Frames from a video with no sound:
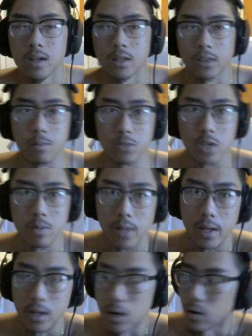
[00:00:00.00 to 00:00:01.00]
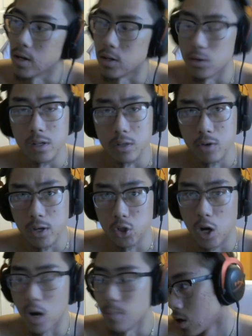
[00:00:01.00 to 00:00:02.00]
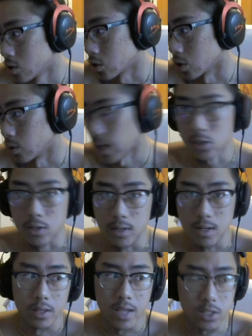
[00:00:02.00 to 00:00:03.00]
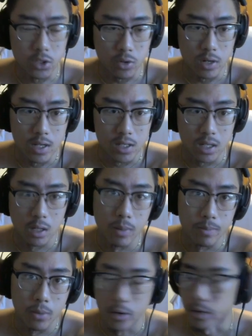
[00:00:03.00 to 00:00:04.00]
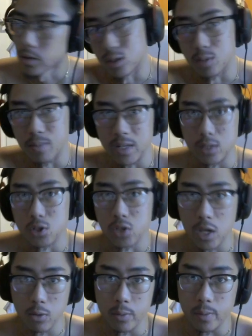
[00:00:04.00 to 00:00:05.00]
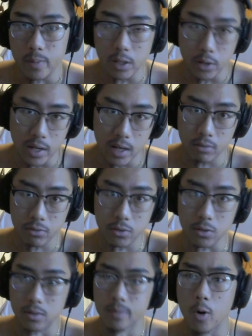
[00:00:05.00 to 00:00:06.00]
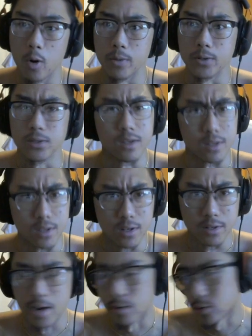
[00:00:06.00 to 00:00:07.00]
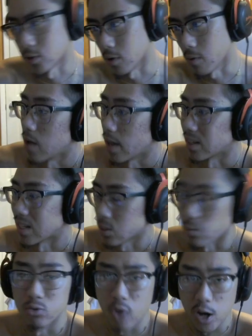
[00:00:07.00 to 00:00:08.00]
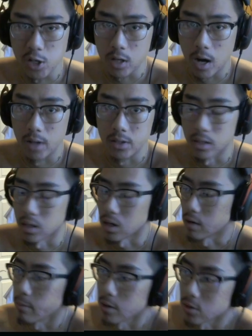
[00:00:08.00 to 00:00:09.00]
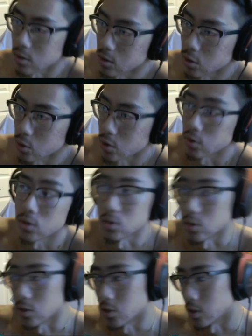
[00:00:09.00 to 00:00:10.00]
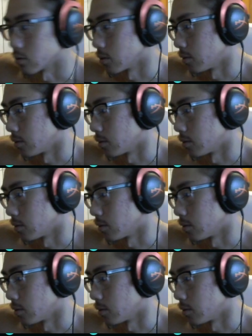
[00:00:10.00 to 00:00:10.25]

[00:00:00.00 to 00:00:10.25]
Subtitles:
thumbs up, like, oh, hey, you did a great job. So that's good. The end screen is a little bit boring. It's been stale. We've been looking at it for almost a year now. So I think that's refreshing content that everybody's going to enjoy. So this is good stuff.